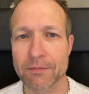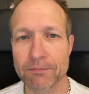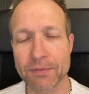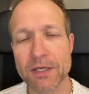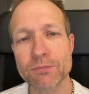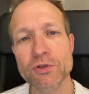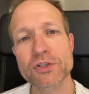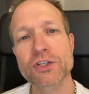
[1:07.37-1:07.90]

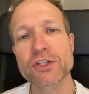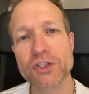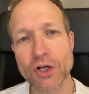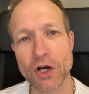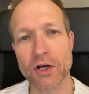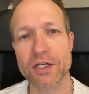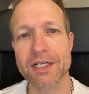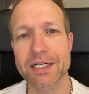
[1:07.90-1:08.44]
People
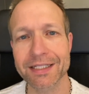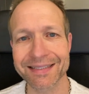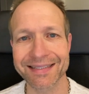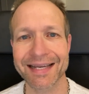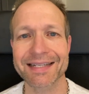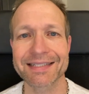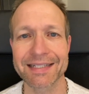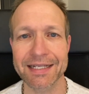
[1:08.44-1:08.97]
start
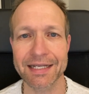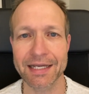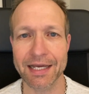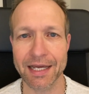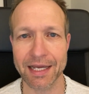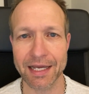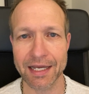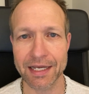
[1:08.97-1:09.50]
collecting
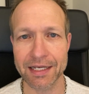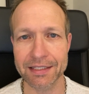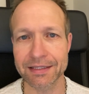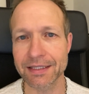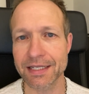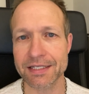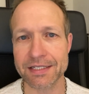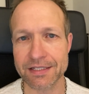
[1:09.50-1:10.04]
a
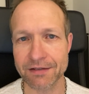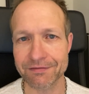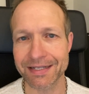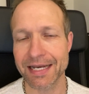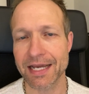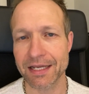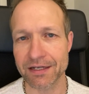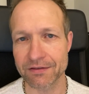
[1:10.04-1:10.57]
list of
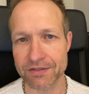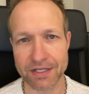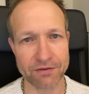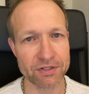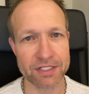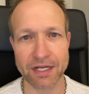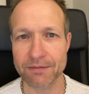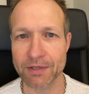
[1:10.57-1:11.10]
negatives every
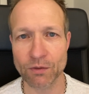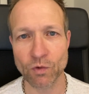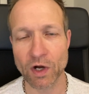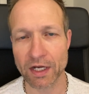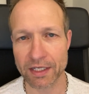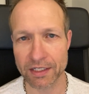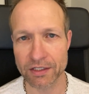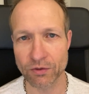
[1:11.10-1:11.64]
time they
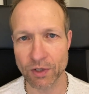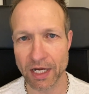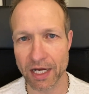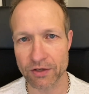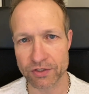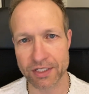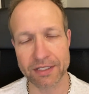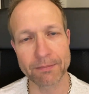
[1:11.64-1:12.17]
walk into a
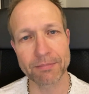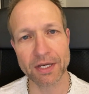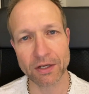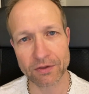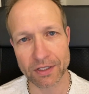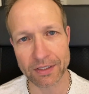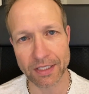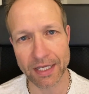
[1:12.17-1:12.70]
house. And the bigger
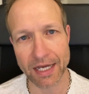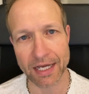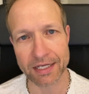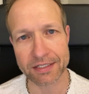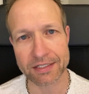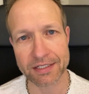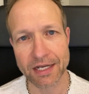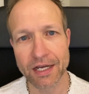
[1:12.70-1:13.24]
the
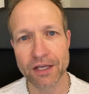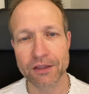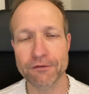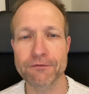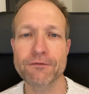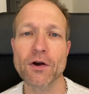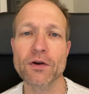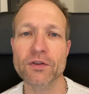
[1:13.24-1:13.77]
list, the
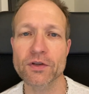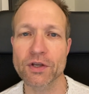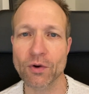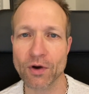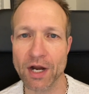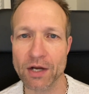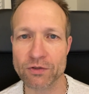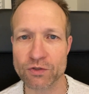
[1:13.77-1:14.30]
farther your
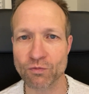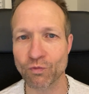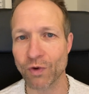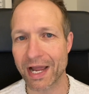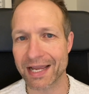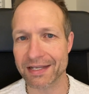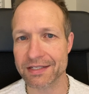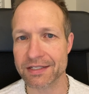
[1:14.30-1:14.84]
house
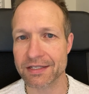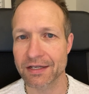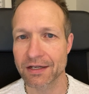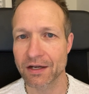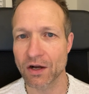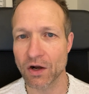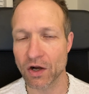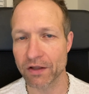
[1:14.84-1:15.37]
ranks
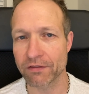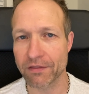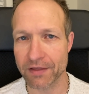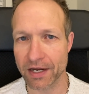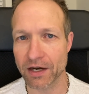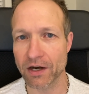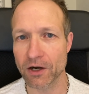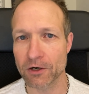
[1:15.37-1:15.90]
on
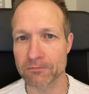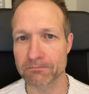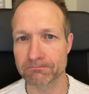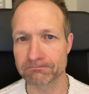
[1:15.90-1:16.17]
their